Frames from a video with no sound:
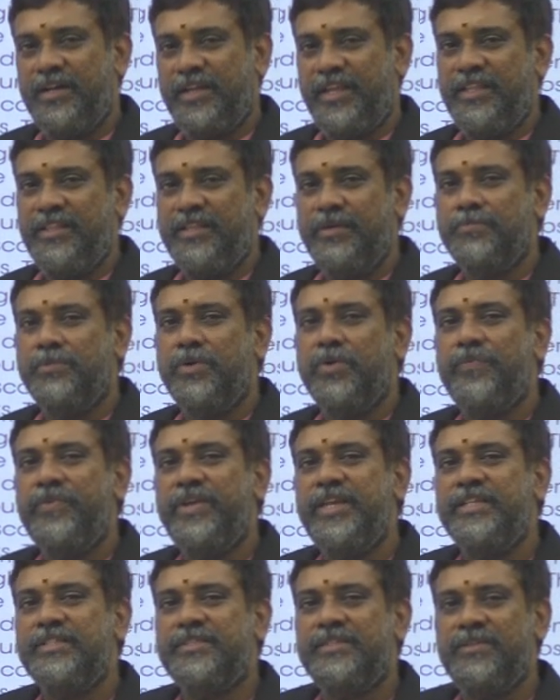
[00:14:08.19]
in the
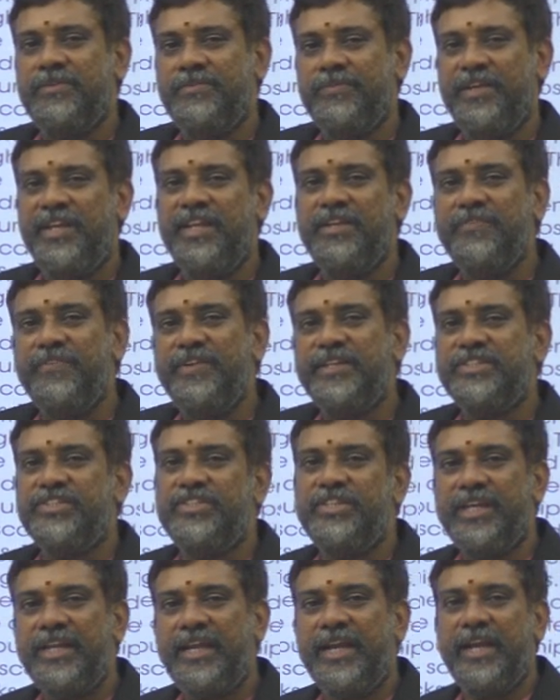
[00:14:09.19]
movies, in
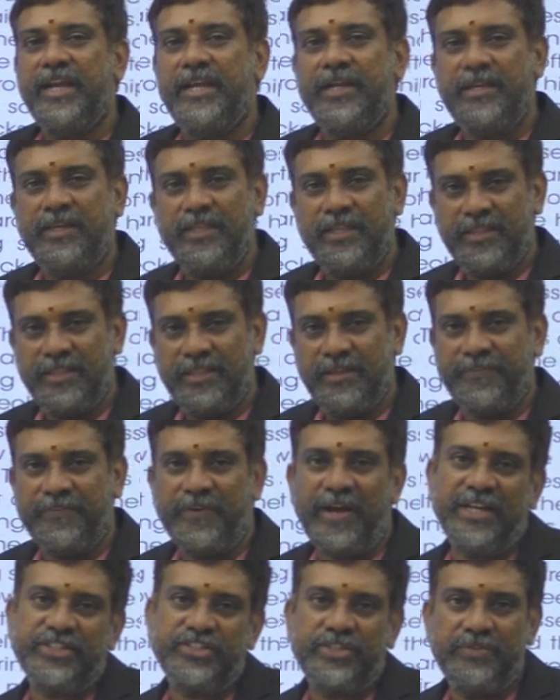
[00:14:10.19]
which decade the
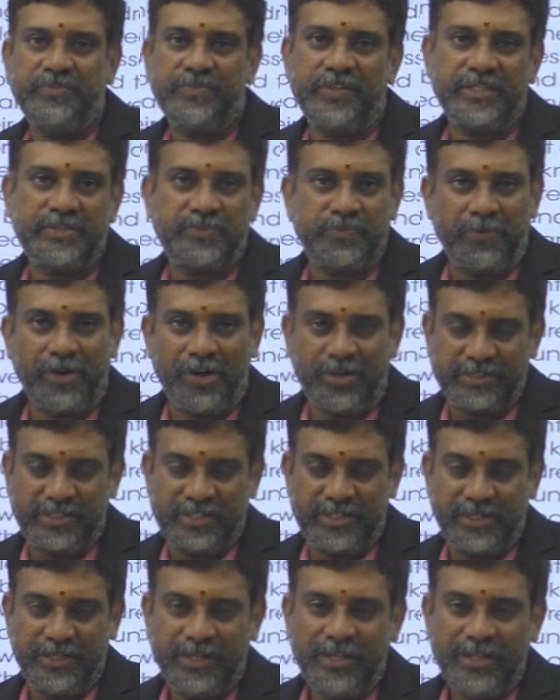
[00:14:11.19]
fashion was what.